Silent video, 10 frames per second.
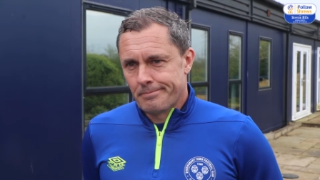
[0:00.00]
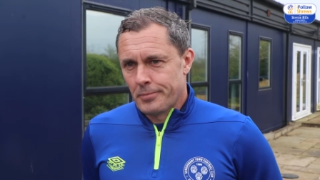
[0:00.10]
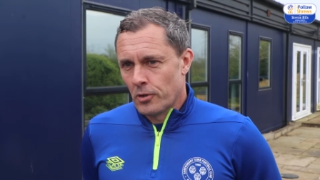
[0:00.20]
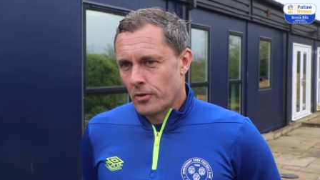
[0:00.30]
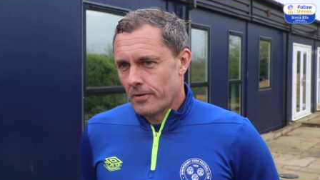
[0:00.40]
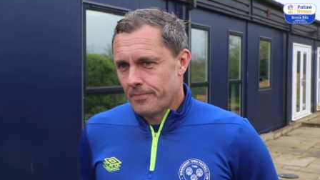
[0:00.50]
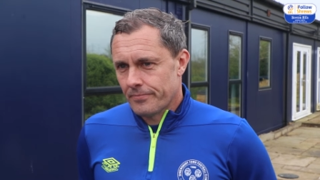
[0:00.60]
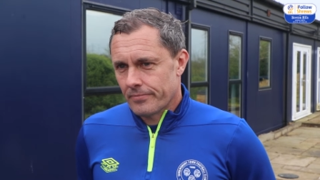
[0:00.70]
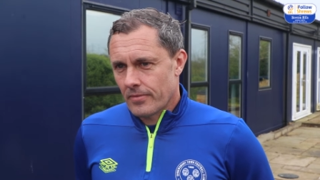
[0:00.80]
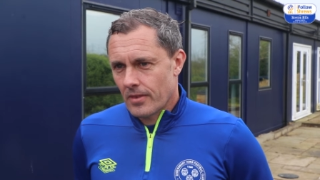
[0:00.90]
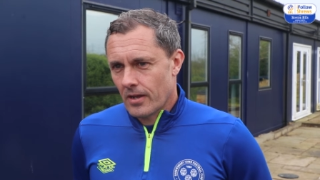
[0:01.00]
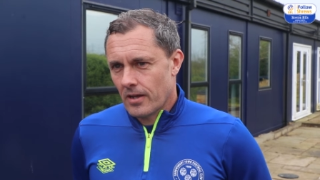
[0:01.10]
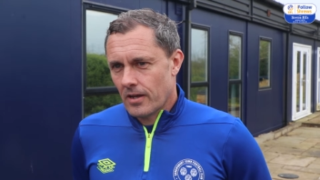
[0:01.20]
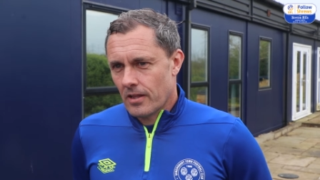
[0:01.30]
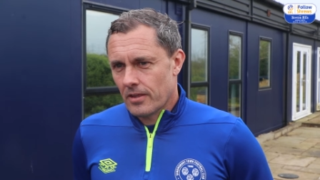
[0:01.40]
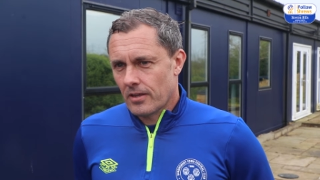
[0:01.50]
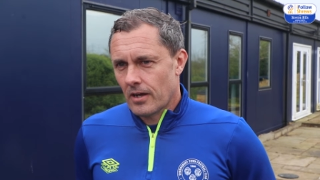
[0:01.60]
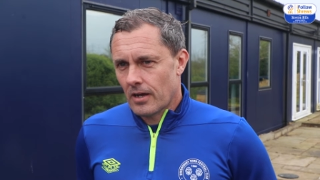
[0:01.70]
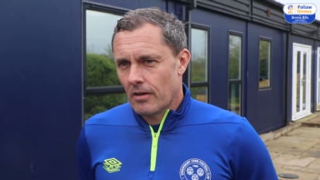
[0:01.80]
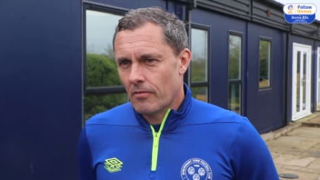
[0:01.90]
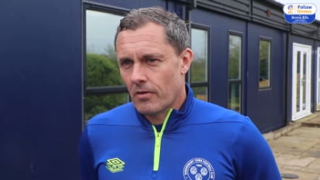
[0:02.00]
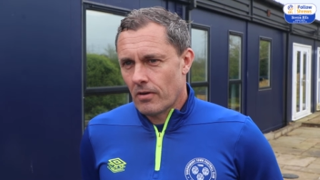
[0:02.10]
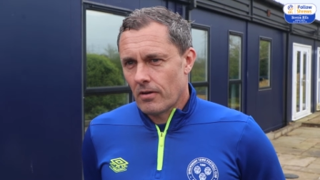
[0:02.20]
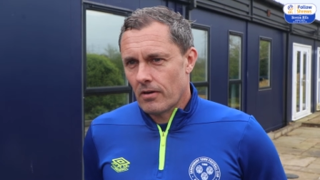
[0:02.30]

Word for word: but I think I haven't